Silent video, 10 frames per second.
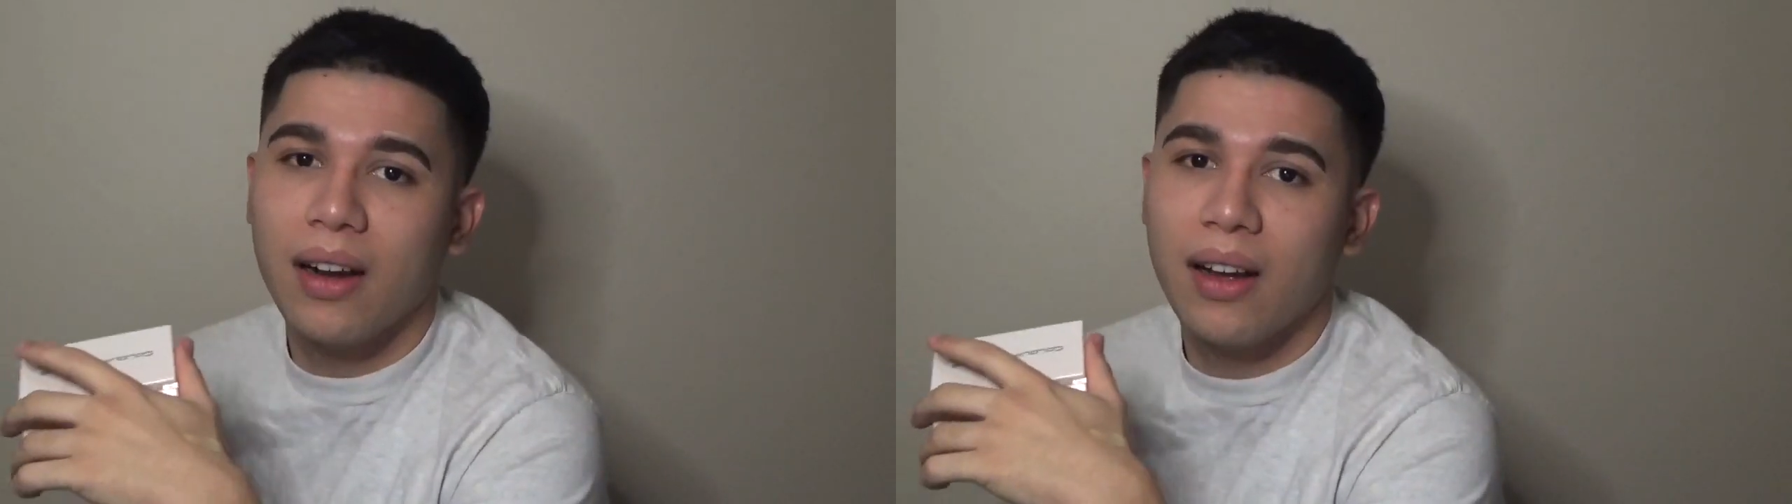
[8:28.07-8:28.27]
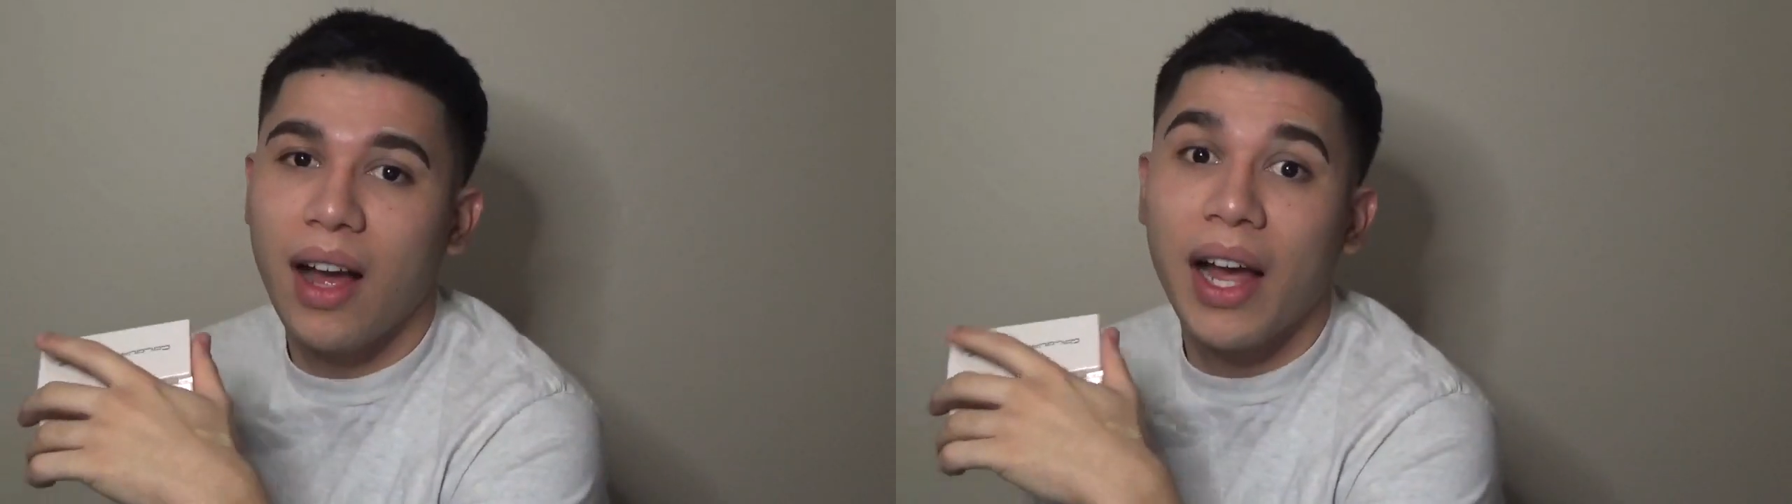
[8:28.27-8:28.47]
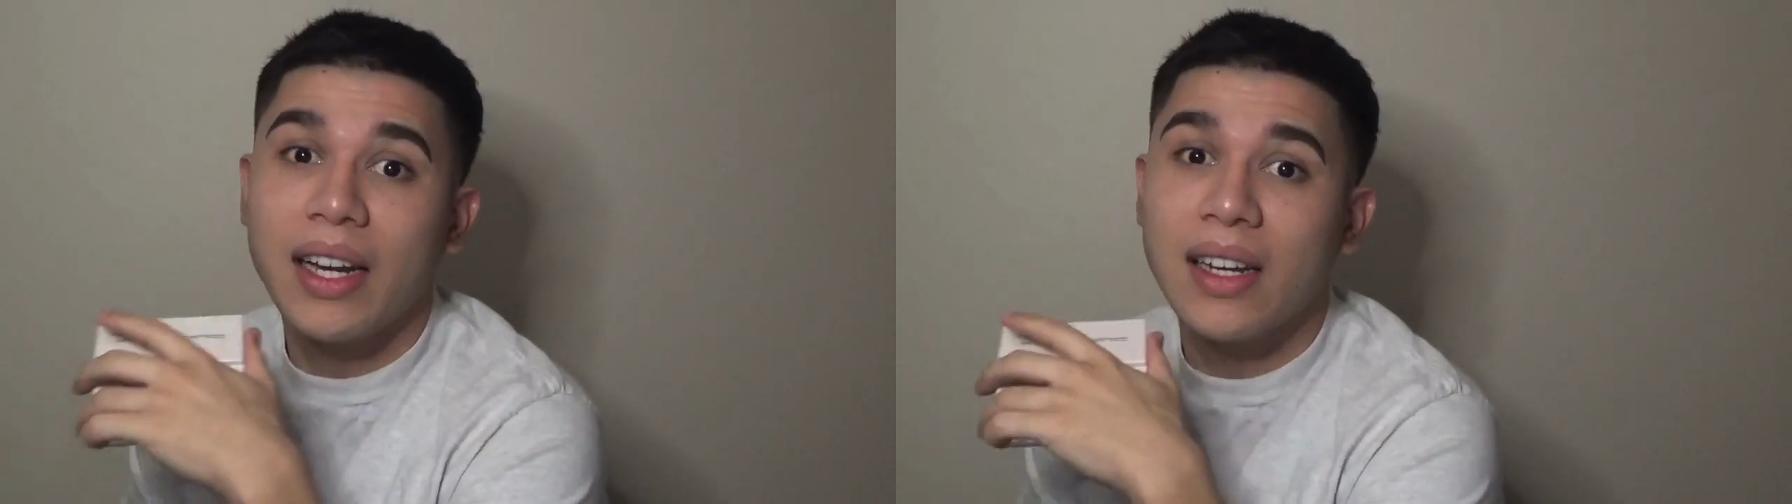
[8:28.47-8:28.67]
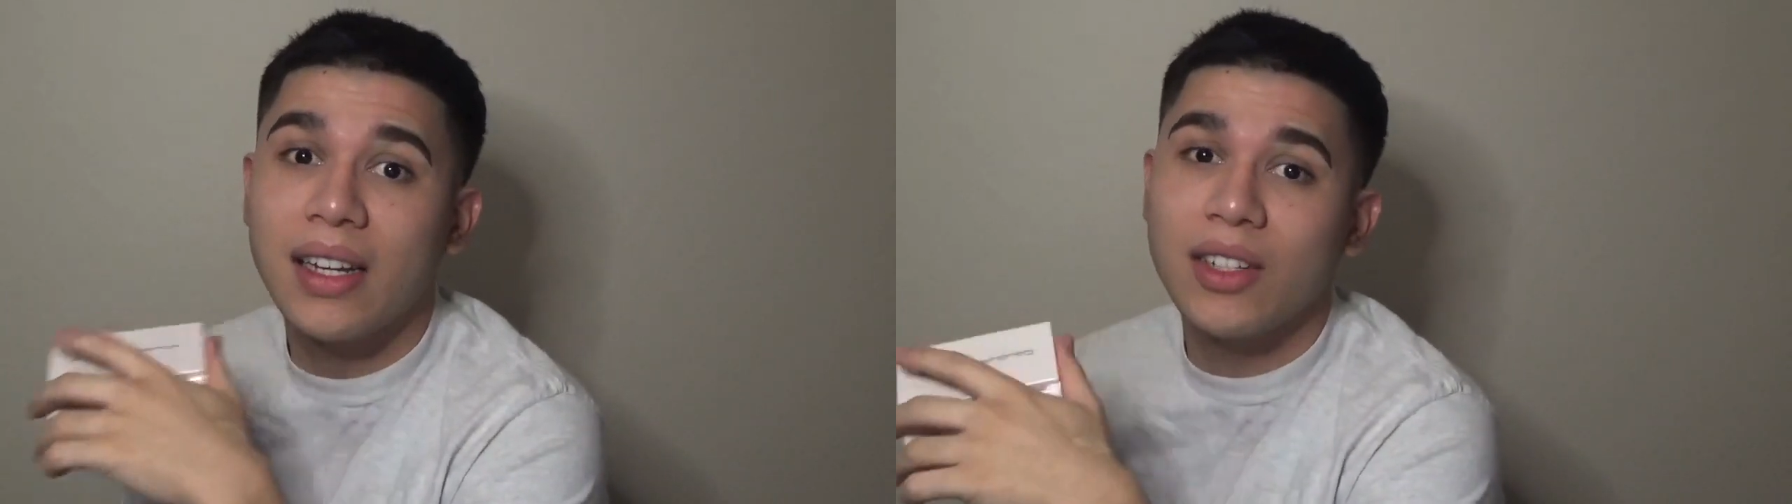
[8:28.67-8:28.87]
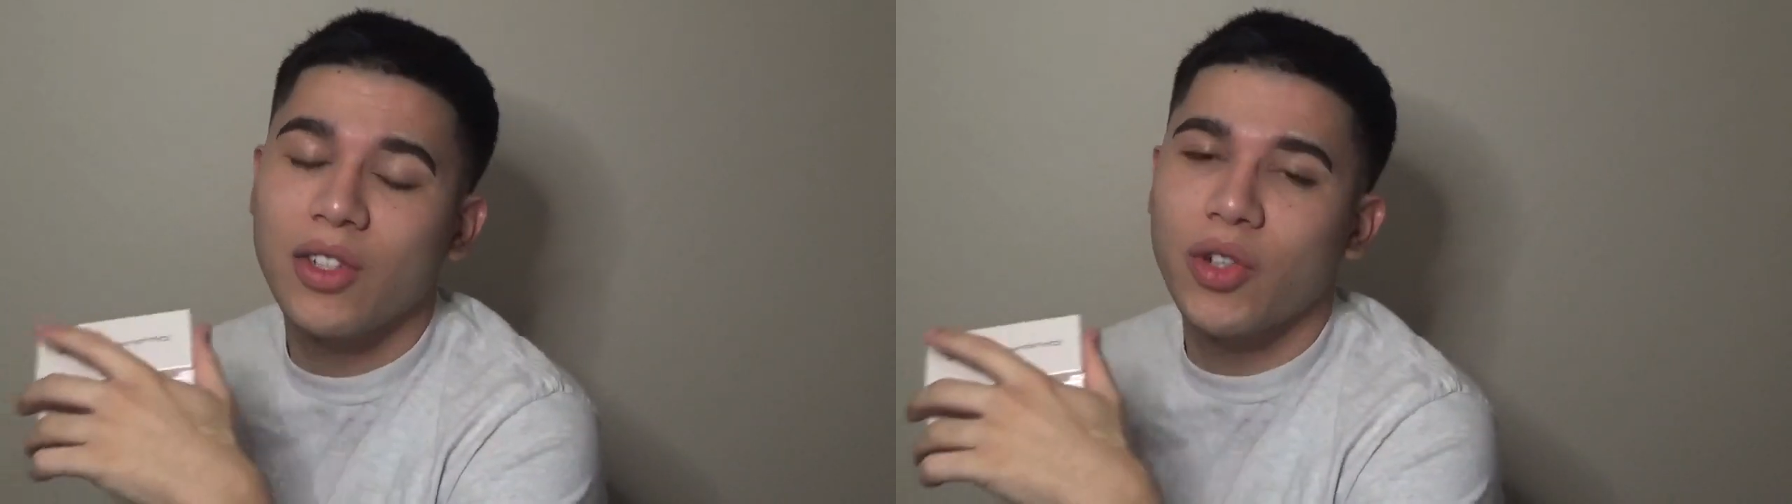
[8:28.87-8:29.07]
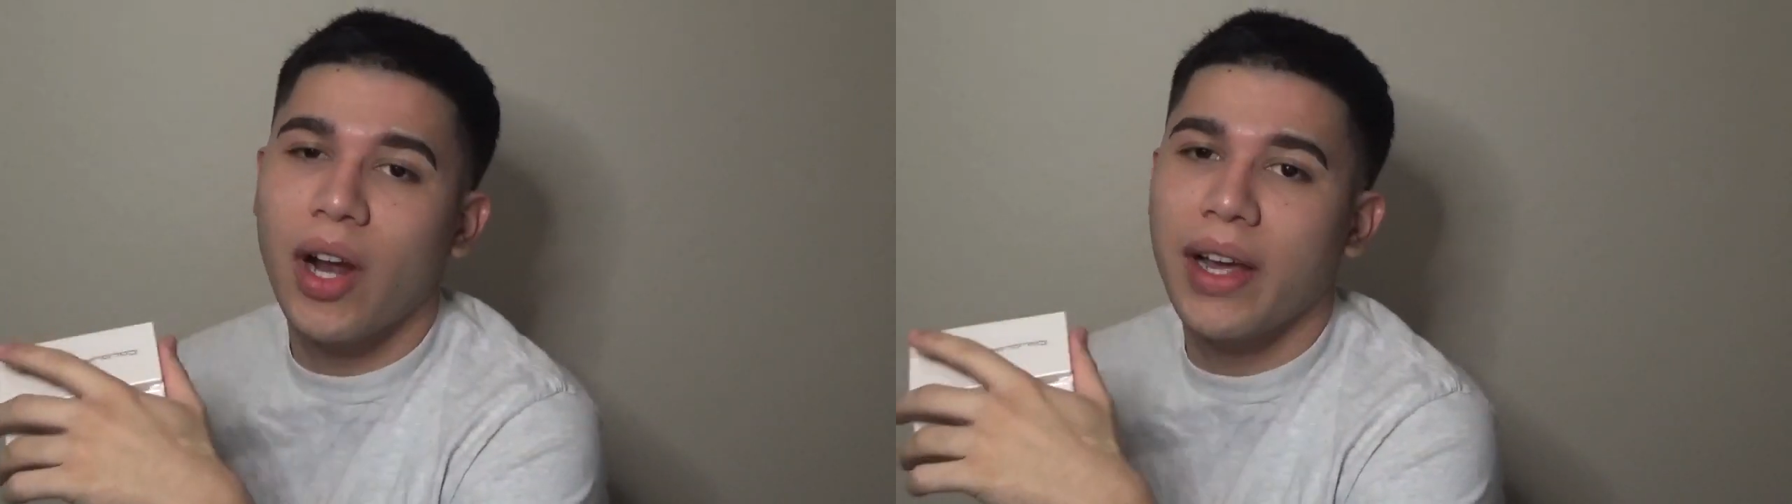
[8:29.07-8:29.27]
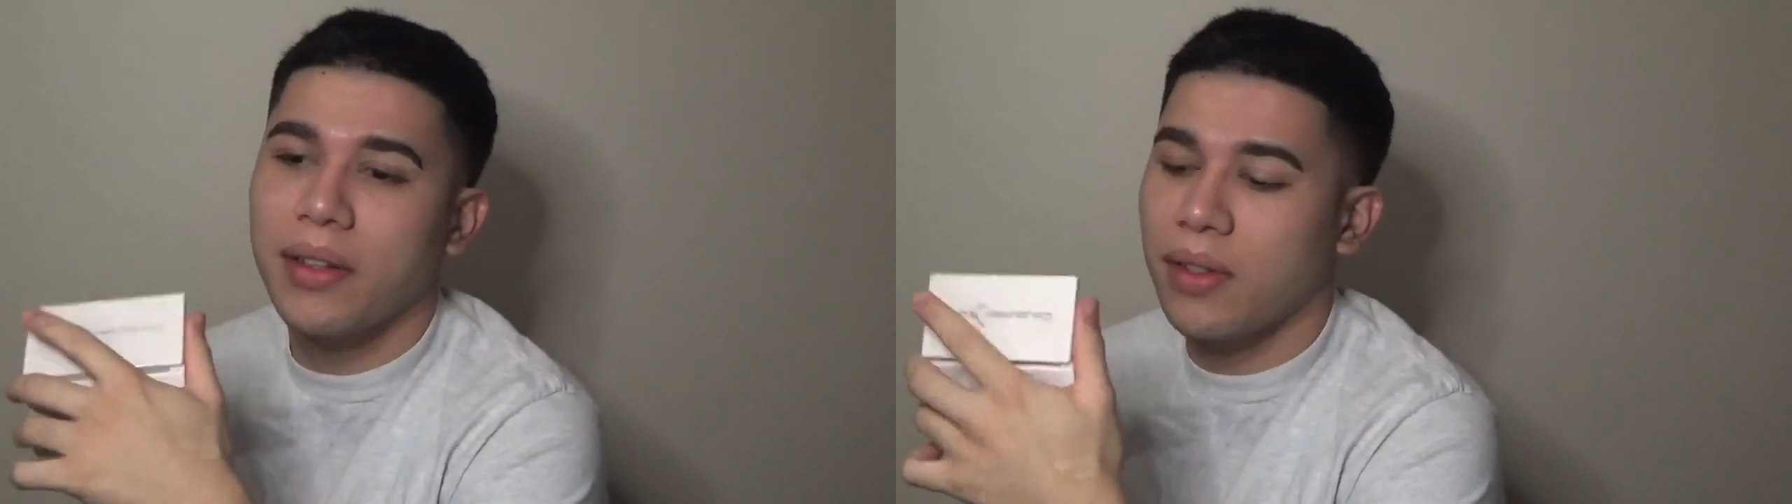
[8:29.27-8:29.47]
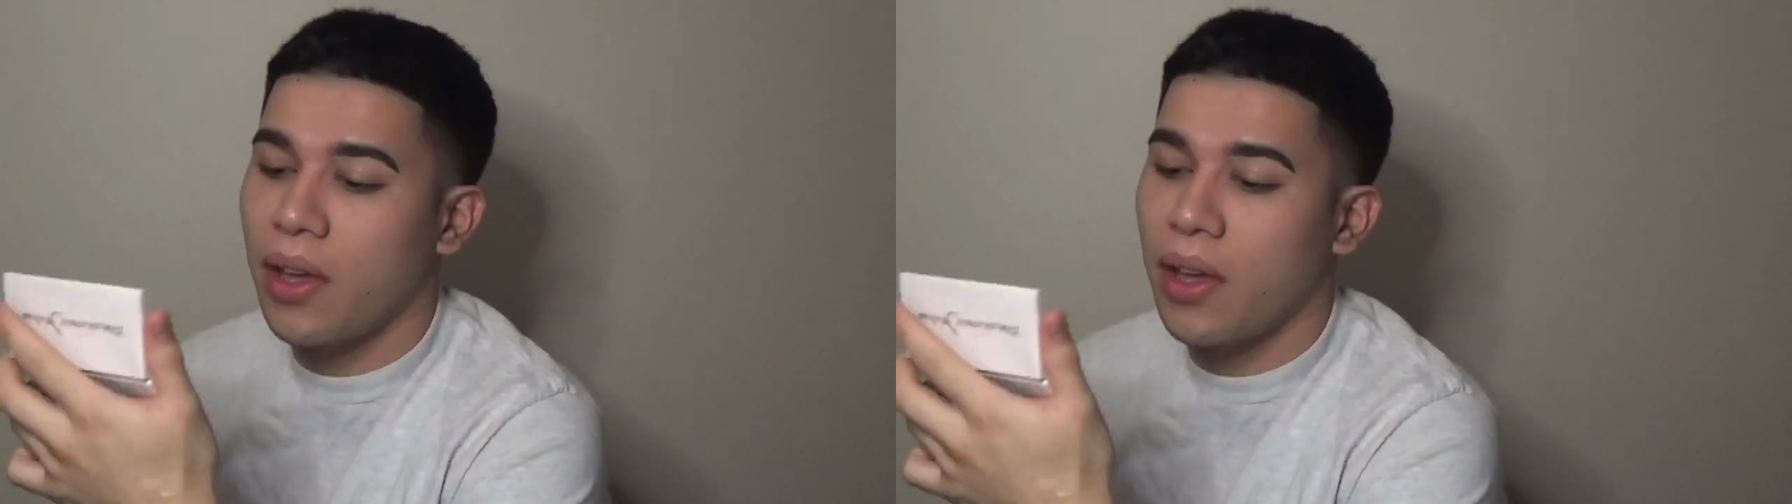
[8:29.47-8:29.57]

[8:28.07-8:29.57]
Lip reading: I need to try it.